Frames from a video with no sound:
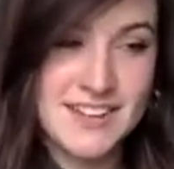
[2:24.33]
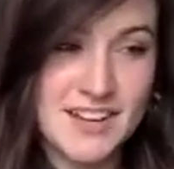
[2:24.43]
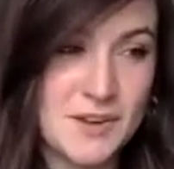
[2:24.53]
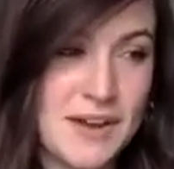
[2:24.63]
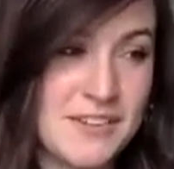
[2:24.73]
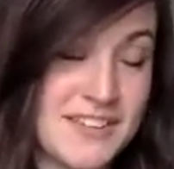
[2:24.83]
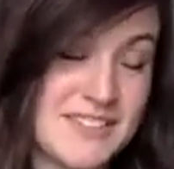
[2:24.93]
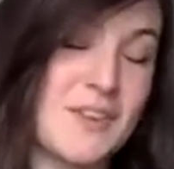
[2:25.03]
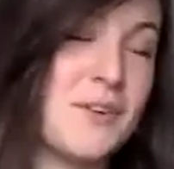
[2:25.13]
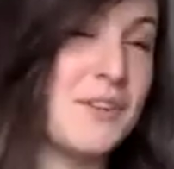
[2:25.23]
not go out is
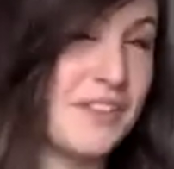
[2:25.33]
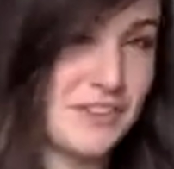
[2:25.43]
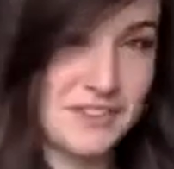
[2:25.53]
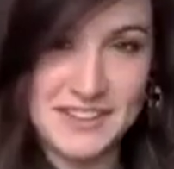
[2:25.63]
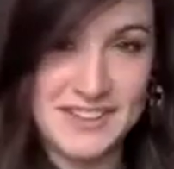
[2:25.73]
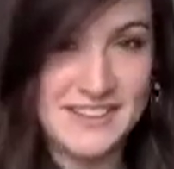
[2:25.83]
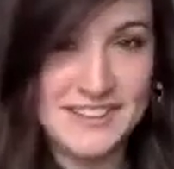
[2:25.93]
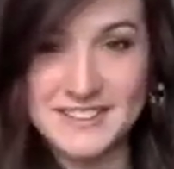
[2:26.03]
a whole other thing.